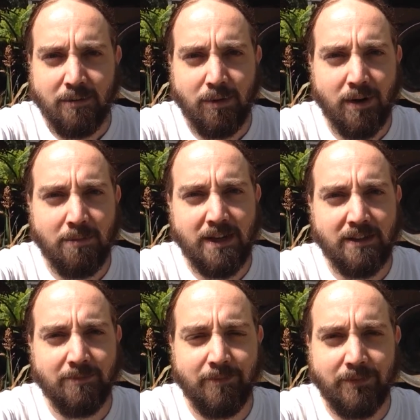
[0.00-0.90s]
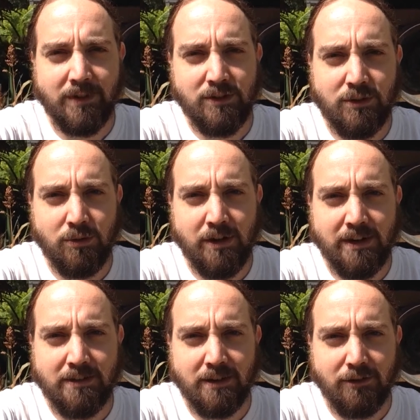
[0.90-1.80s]
But I mean, the
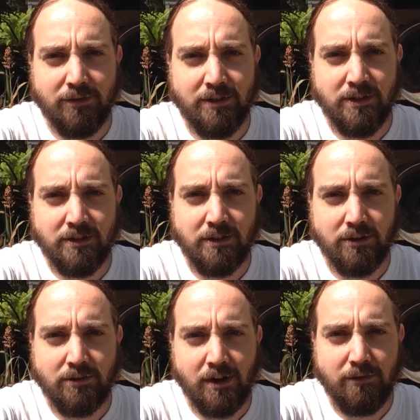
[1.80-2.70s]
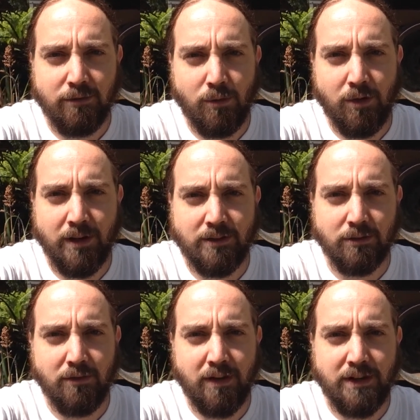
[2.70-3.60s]
story itself is just so straightforward. It's
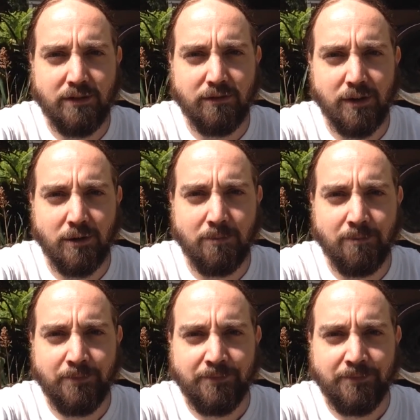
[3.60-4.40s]
a revenge film.